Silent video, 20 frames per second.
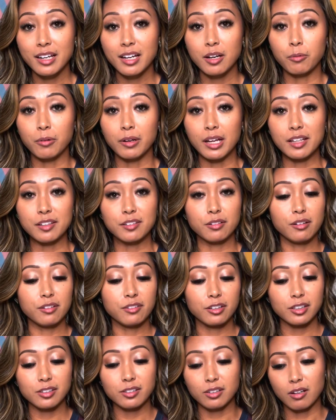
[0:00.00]
When, as soon as
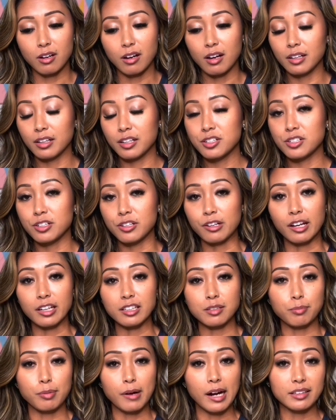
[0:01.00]
you get to college, you get
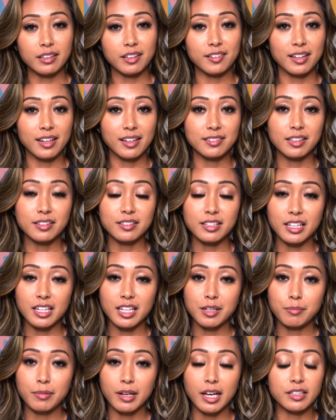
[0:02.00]
to practicing as a
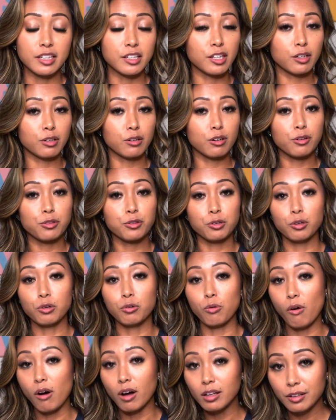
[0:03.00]
team, and then you go through
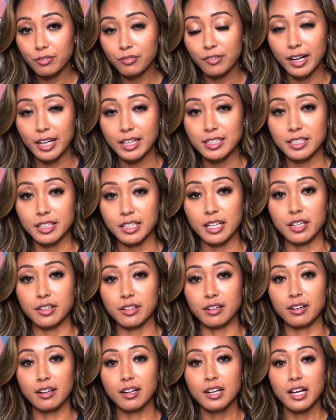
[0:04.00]
qualifying
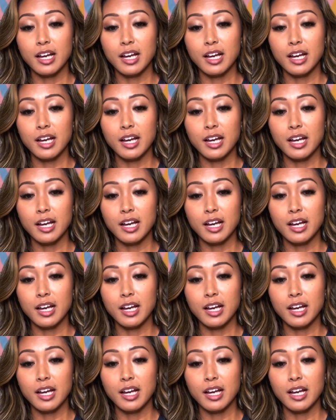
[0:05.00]
together.